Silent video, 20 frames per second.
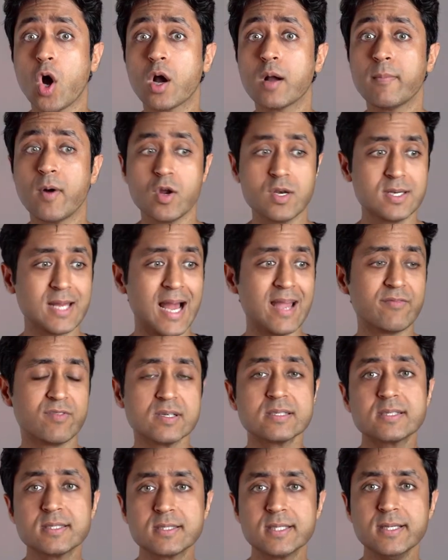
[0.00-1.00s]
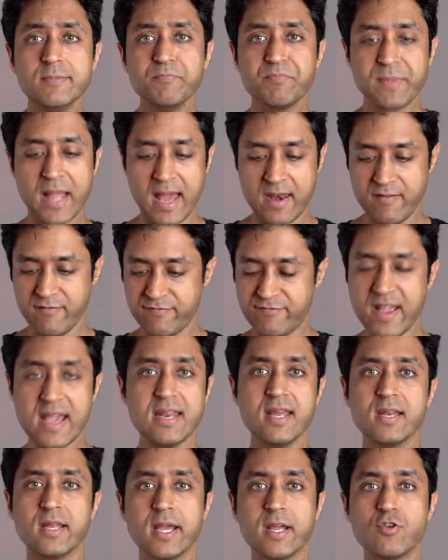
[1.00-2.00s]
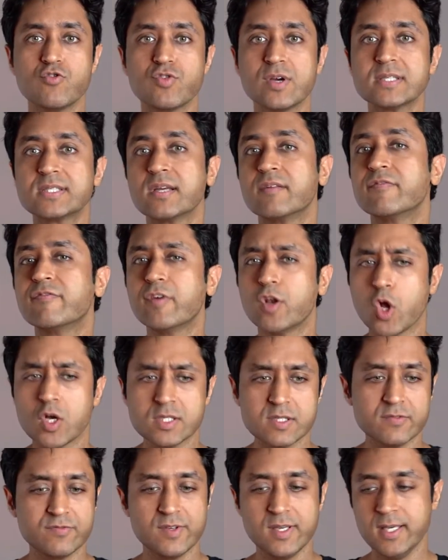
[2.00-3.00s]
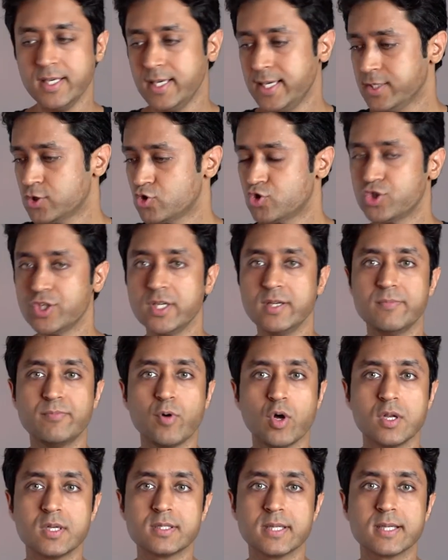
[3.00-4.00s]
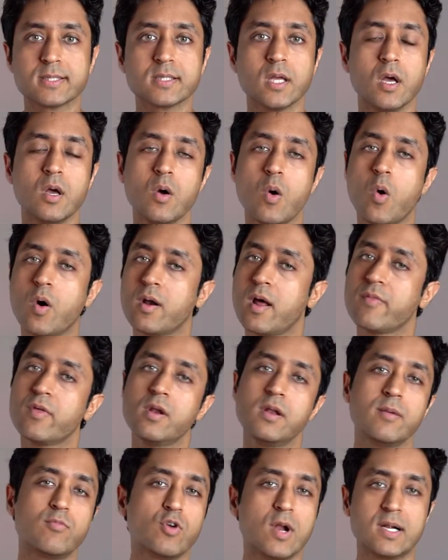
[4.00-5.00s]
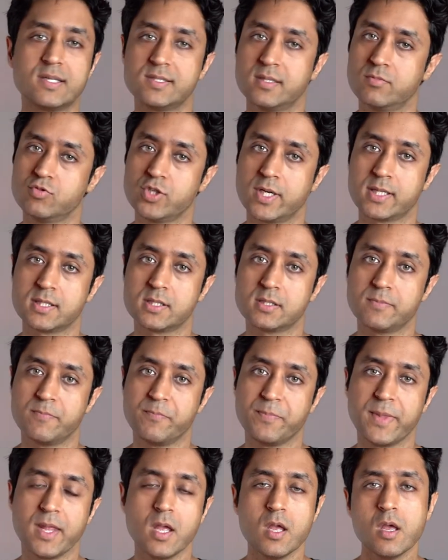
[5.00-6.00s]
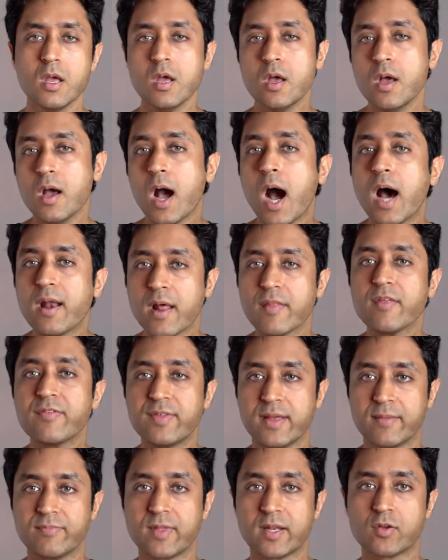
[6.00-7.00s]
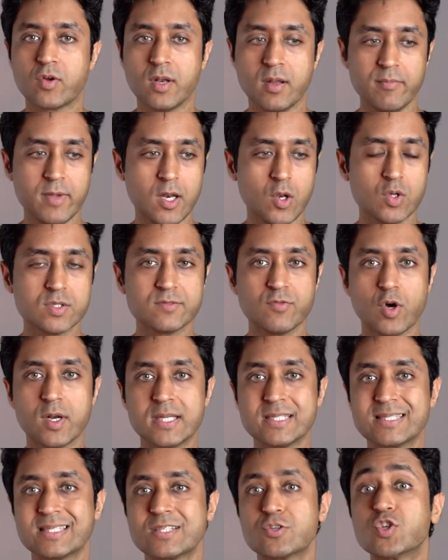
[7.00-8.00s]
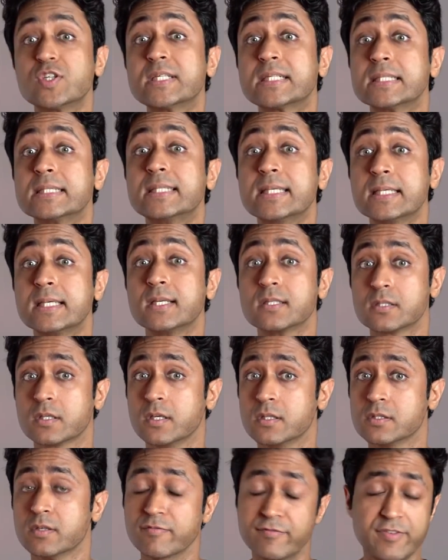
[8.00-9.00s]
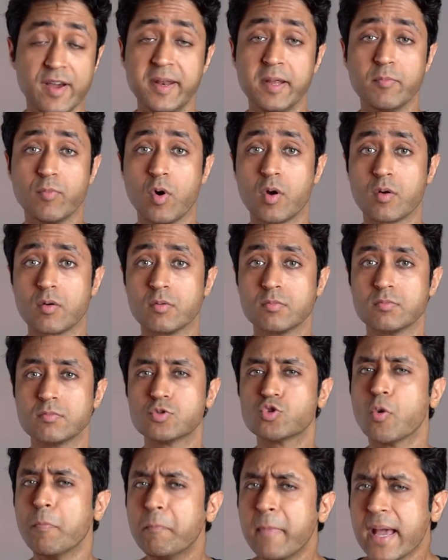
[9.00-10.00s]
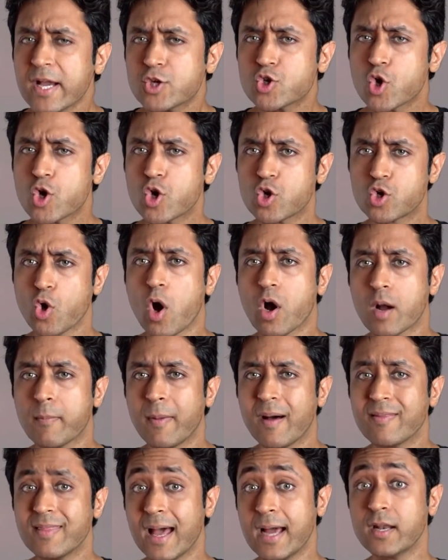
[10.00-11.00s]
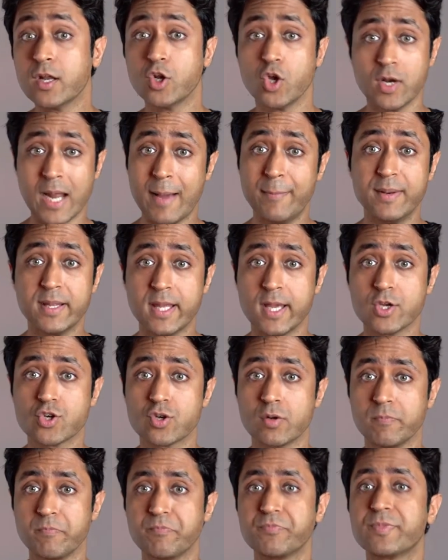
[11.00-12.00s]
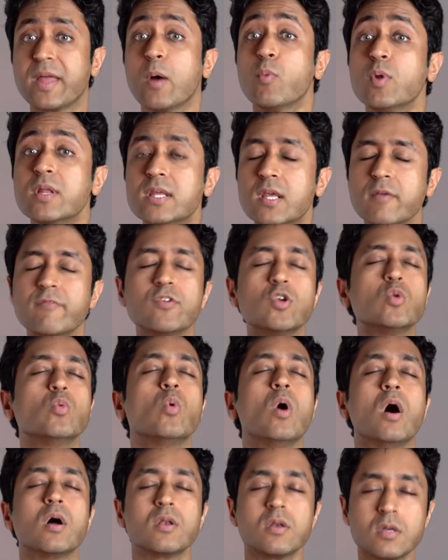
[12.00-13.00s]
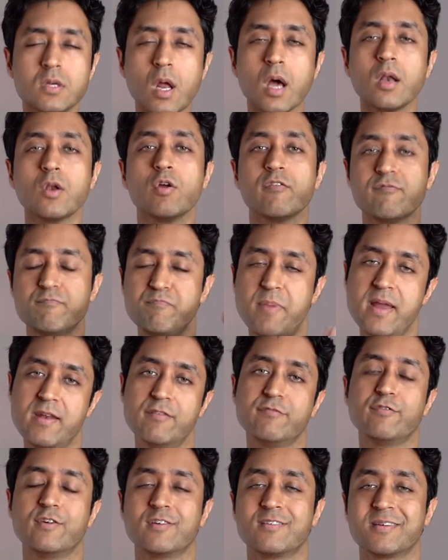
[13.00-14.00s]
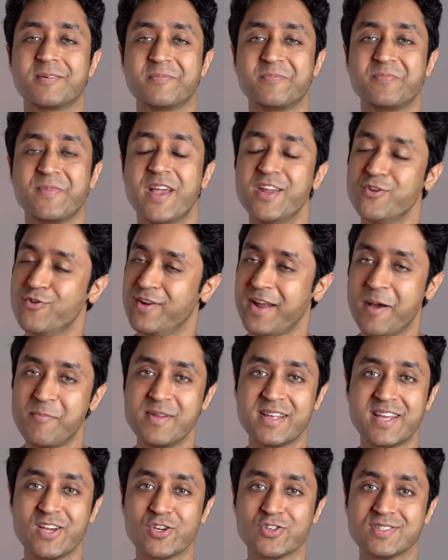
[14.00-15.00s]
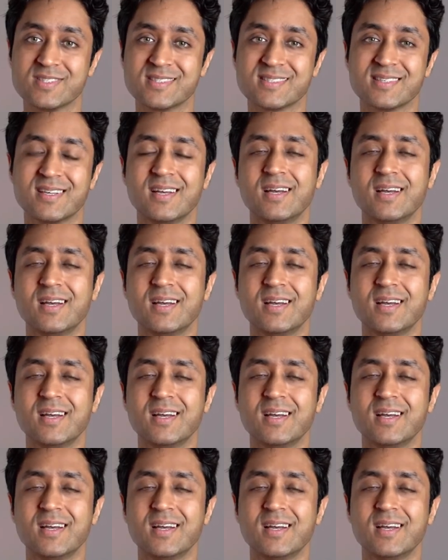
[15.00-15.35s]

about diversity and varied interest in philosophy, history, politics, or other liberal arts subjects. Another thing that Columbia looks for is critical thinking skills, very important. So make sure you talk about that in your application. That will give you a ton of benefit in your applications.